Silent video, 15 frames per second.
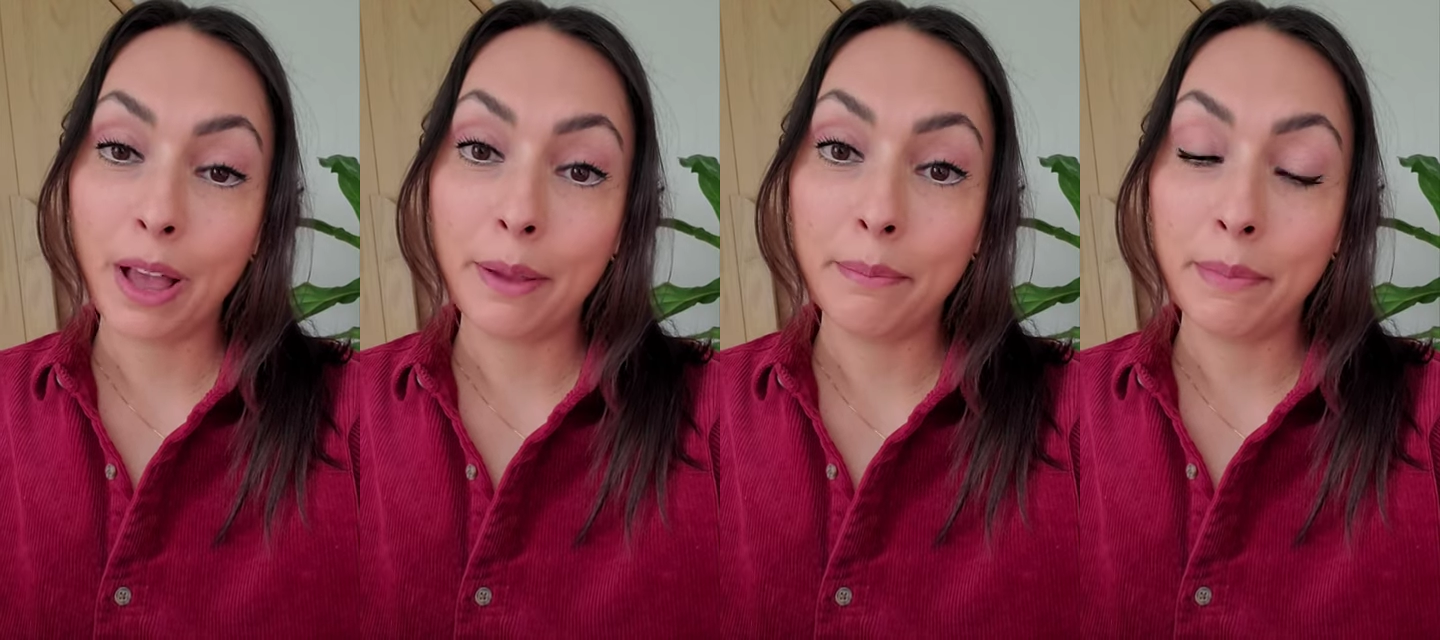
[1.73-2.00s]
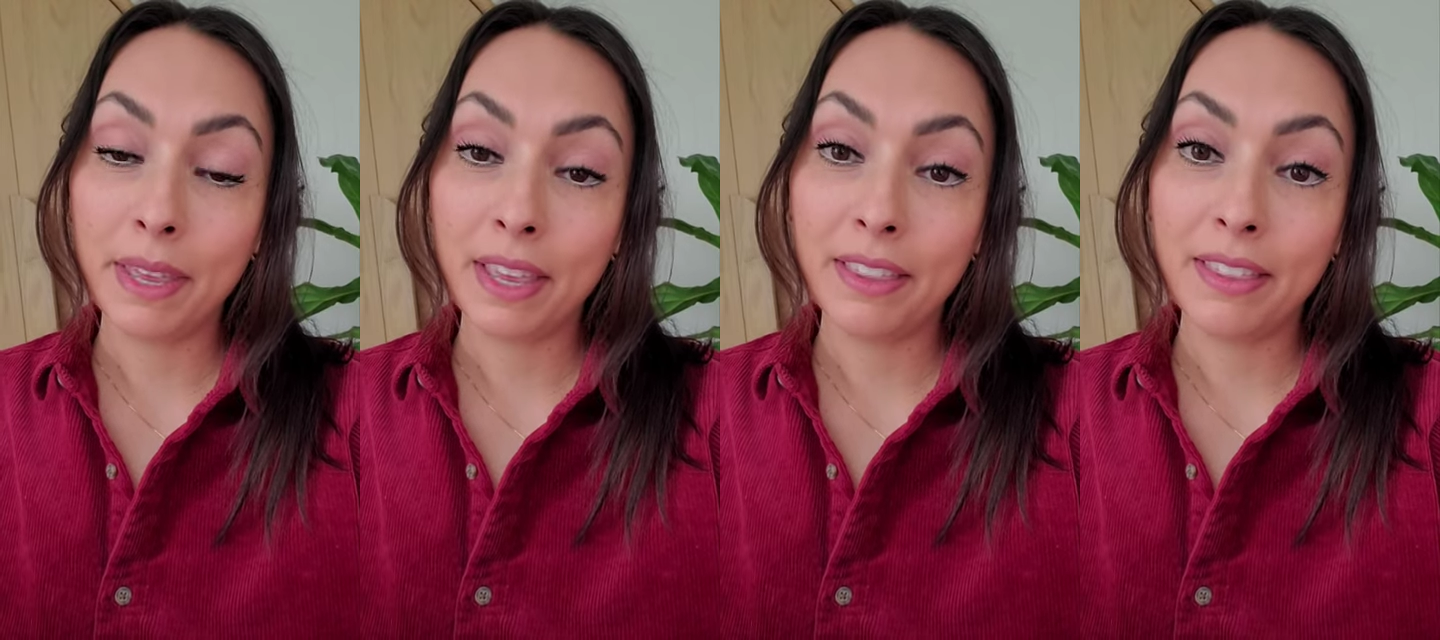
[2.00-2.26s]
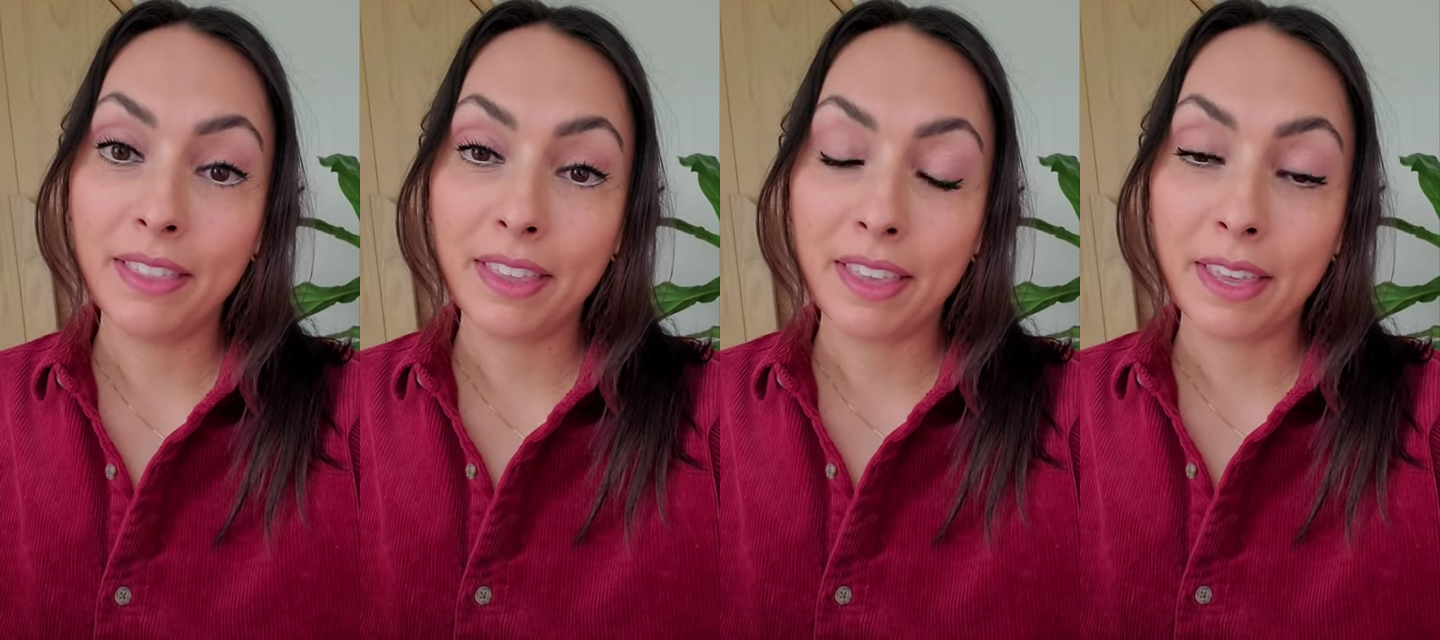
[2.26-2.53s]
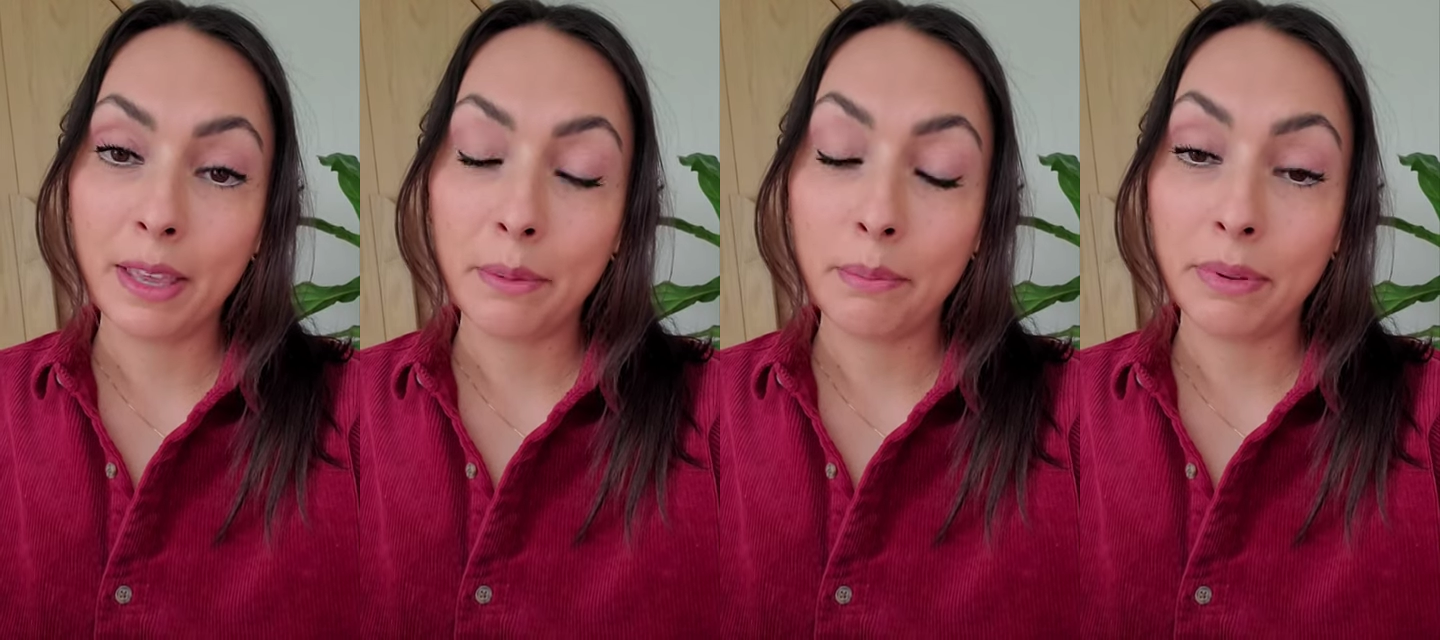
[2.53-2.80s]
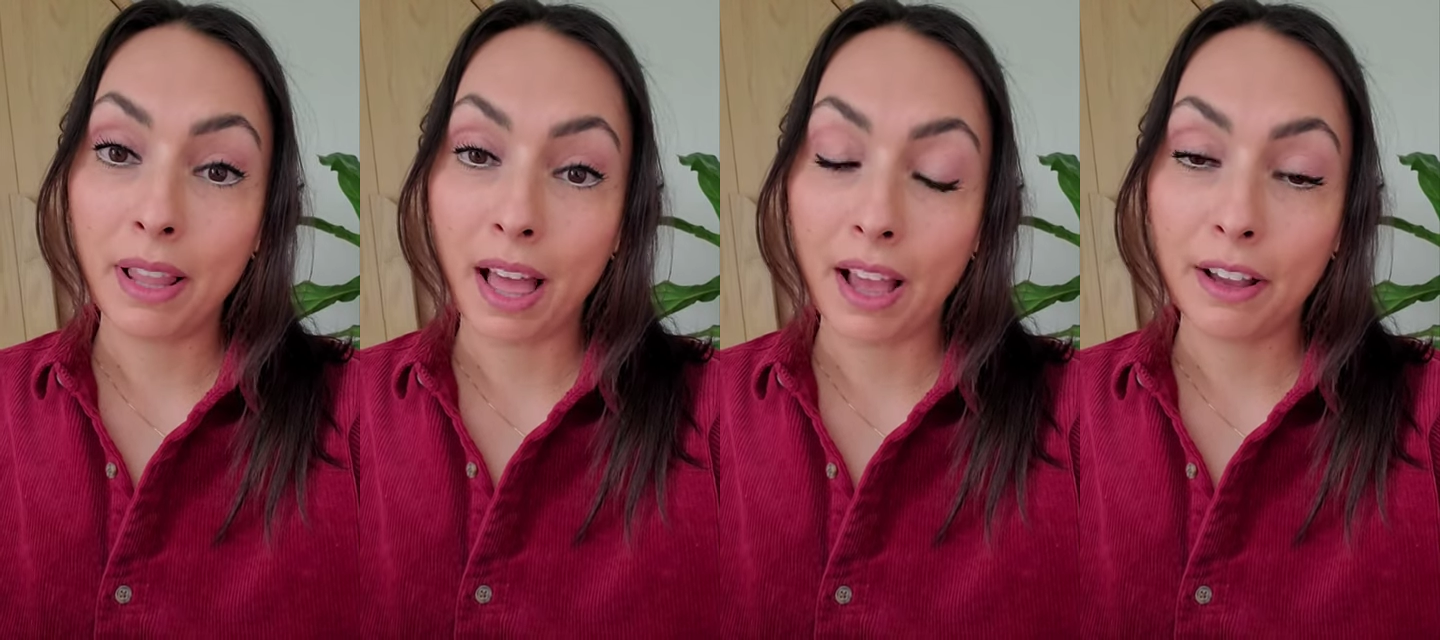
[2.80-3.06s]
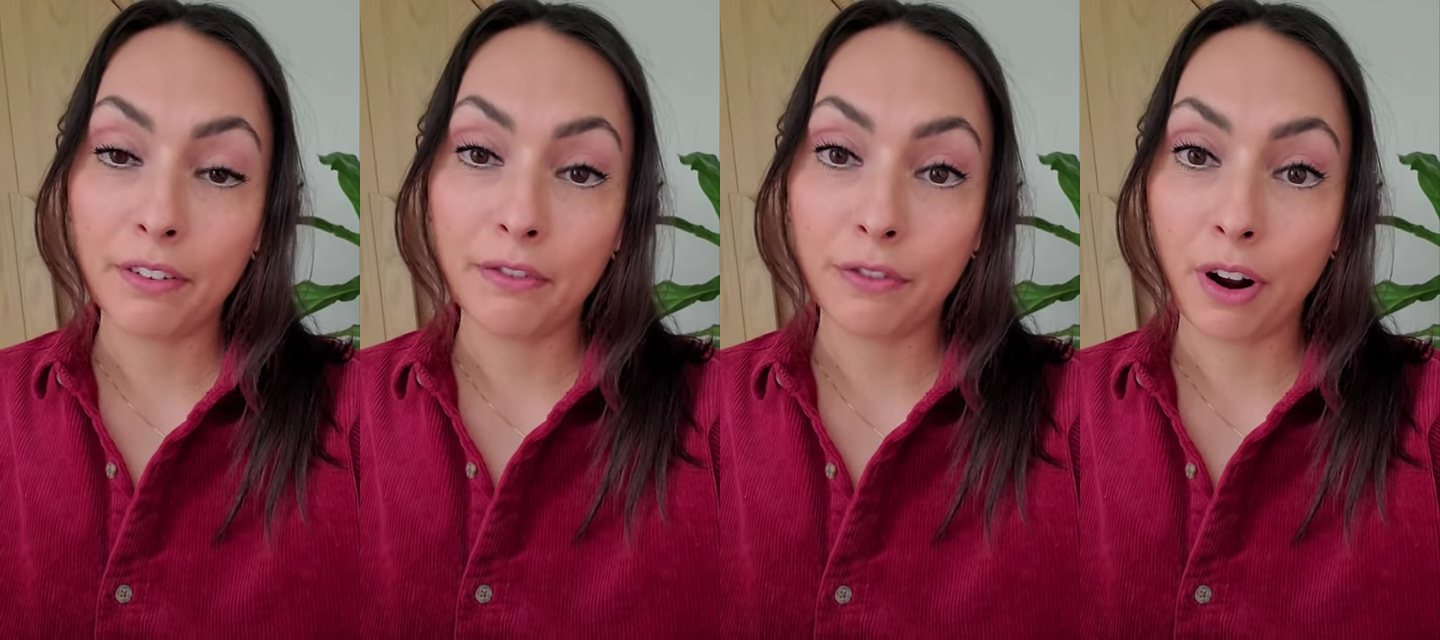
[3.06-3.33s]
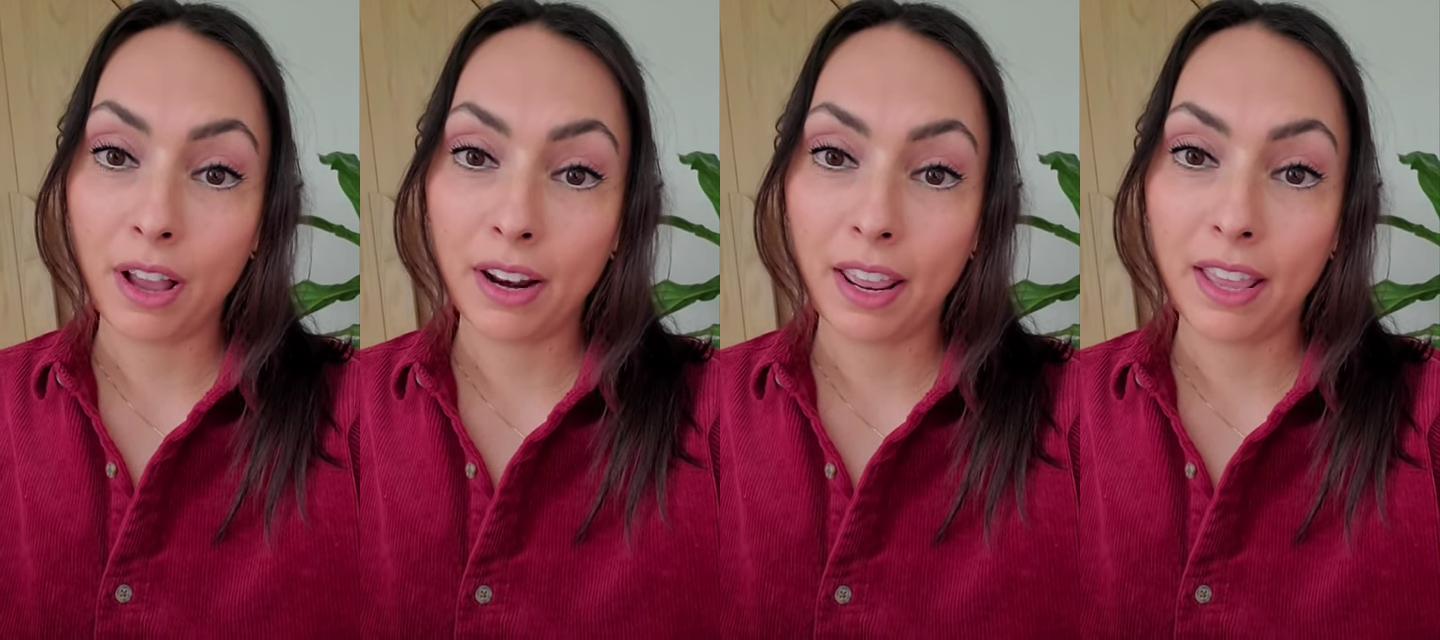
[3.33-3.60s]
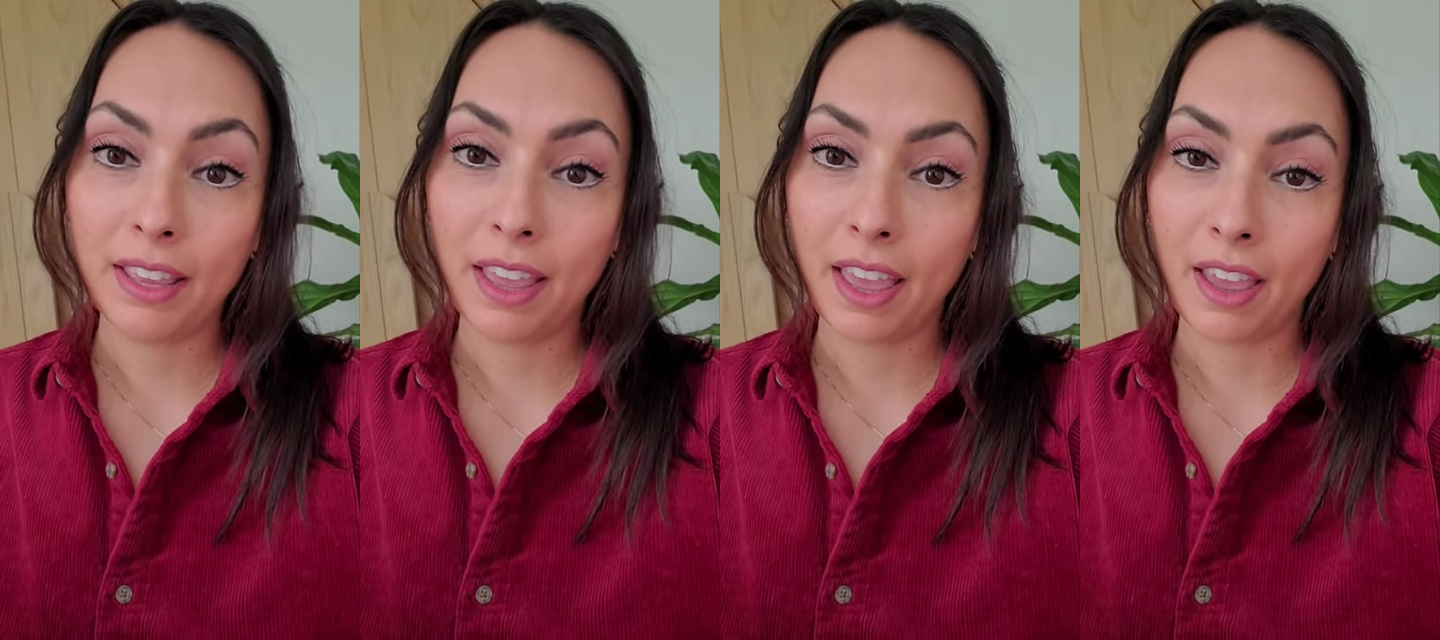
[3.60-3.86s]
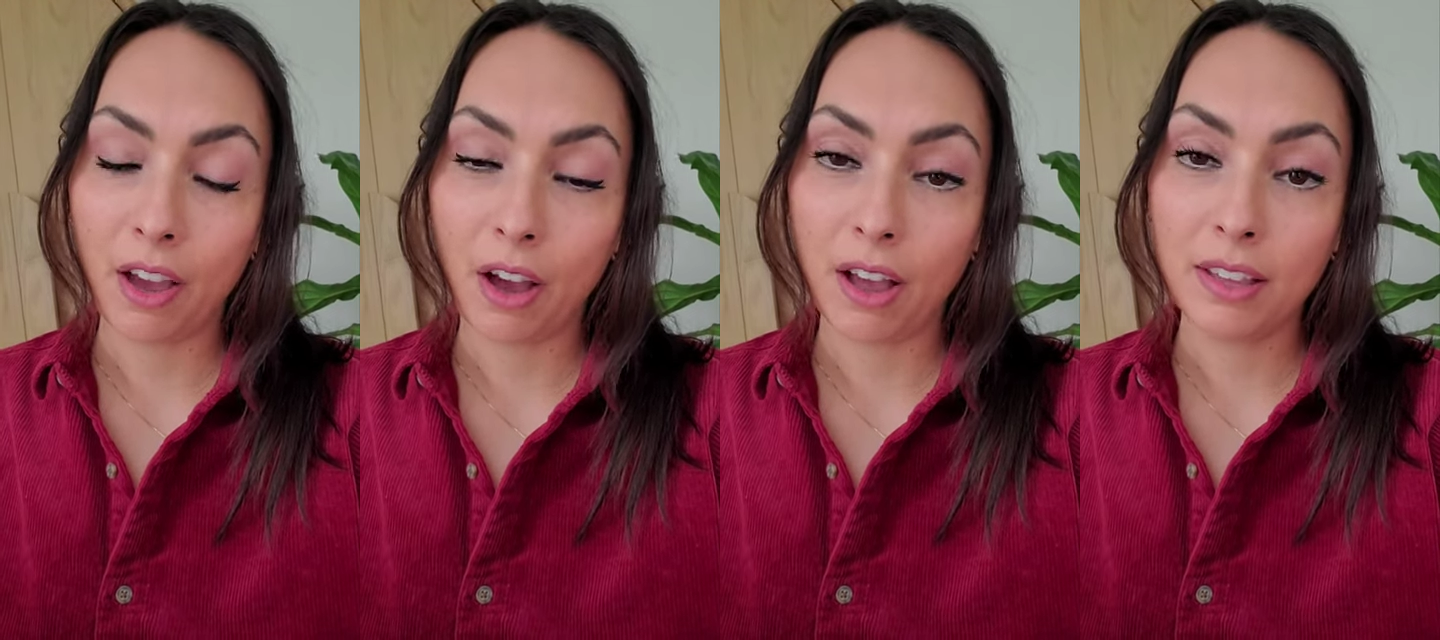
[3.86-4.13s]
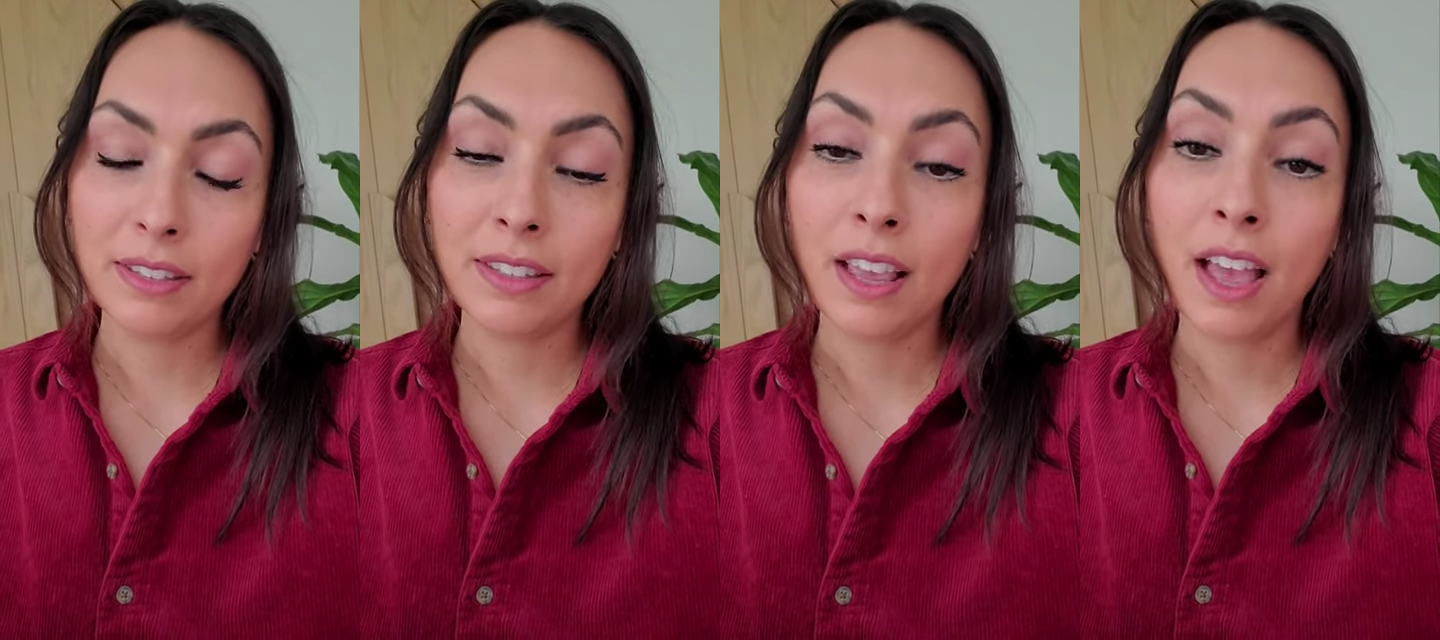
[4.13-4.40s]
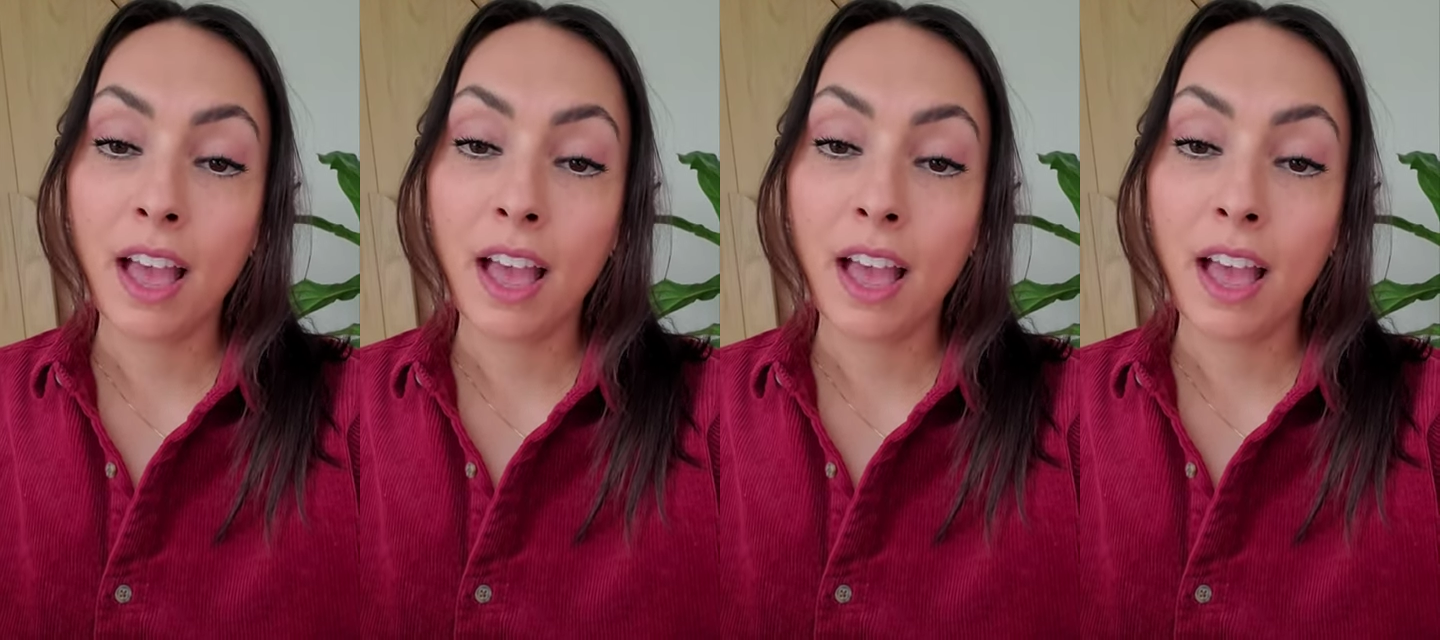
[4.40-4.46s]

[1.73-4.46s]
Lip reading: amid the Black Friday chaos,